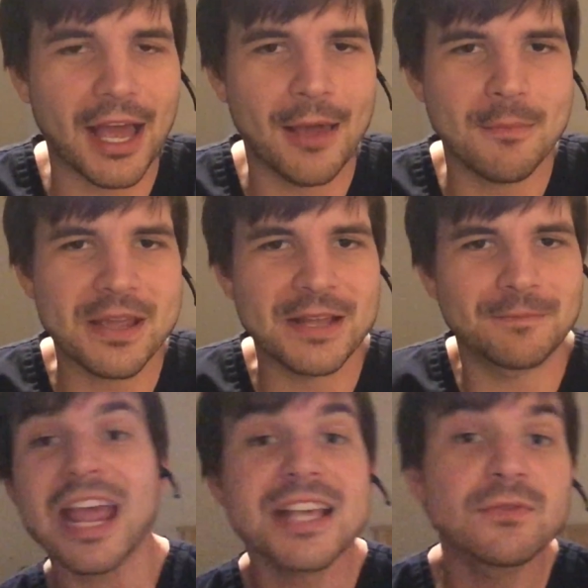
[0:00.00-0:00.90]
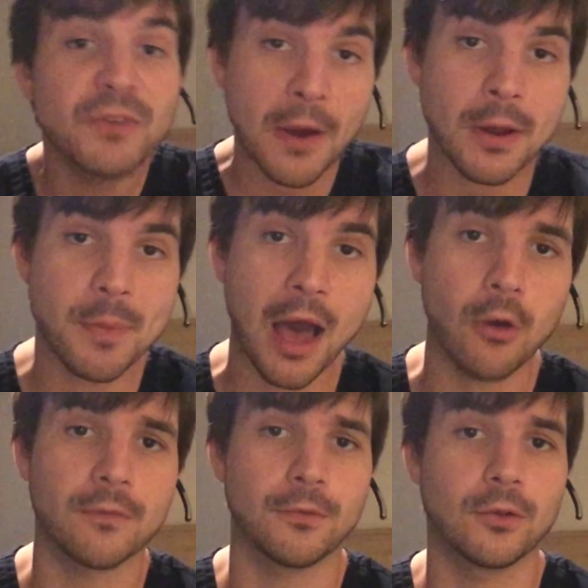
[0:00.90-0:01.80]
I mean, he's very
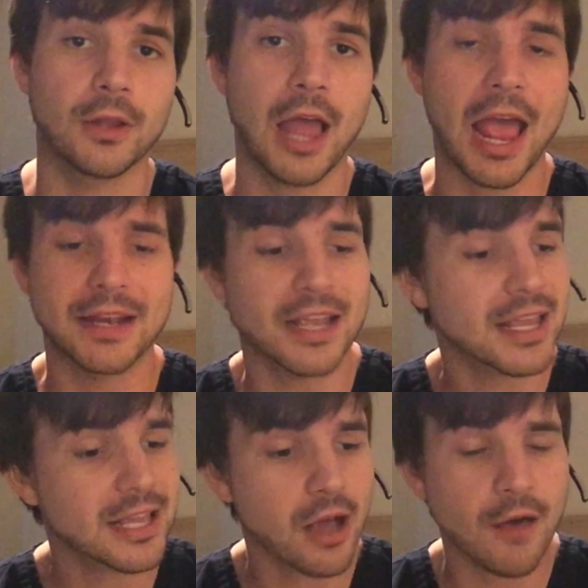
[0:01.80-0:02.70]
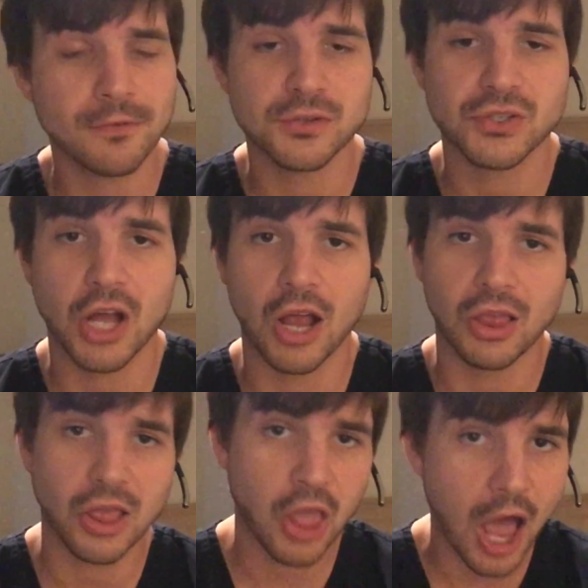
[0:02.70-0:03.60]
powerful, and he offers a
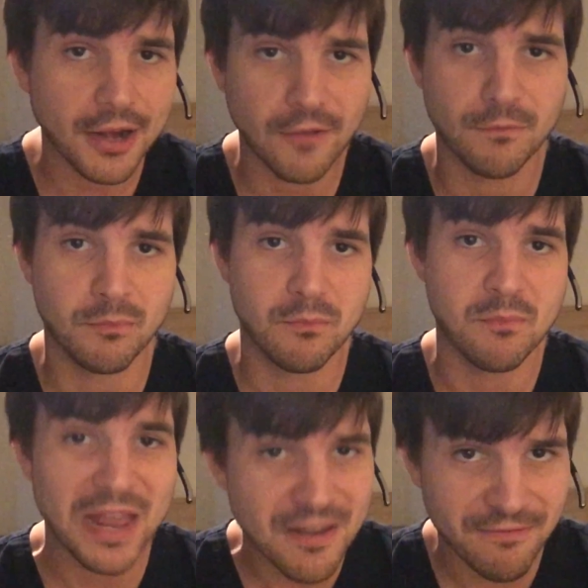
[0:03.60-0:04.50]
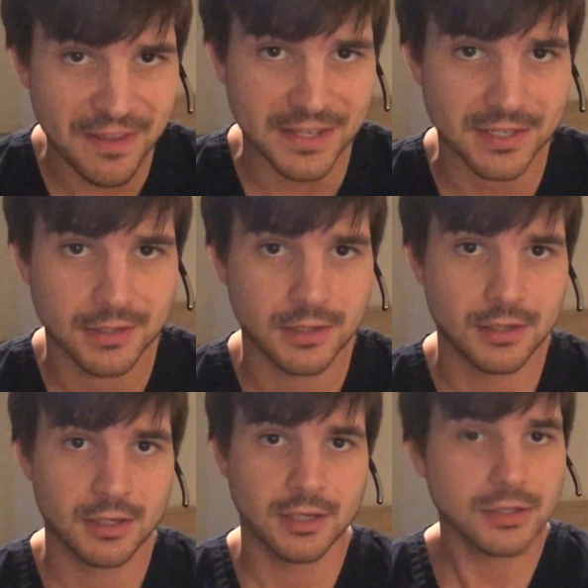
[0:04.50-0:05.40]
lot of benefit
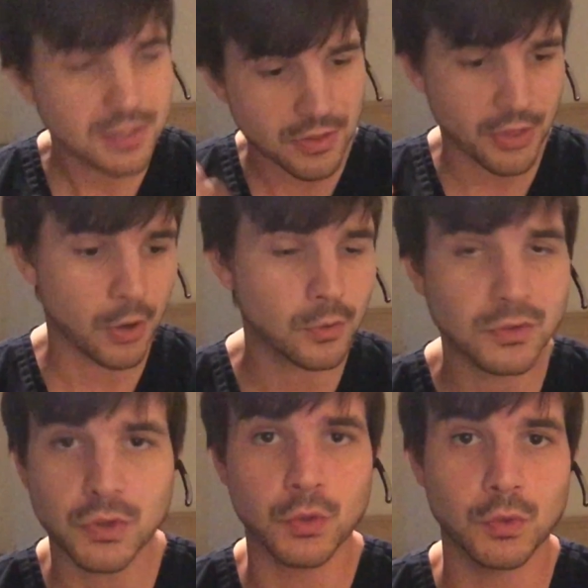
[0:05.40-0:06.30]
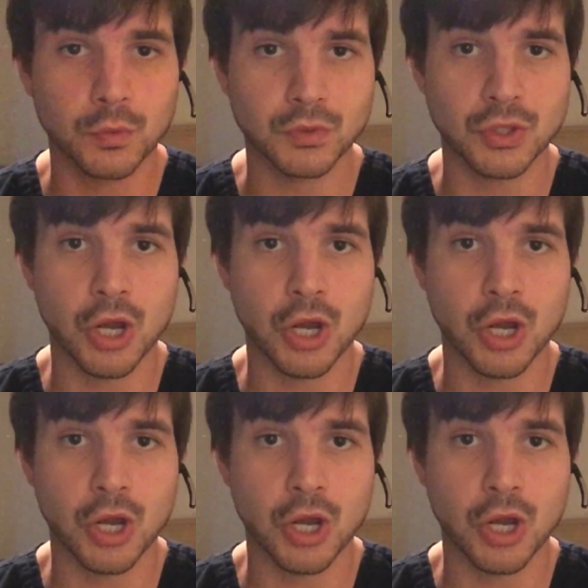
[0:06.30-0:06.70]
to those who,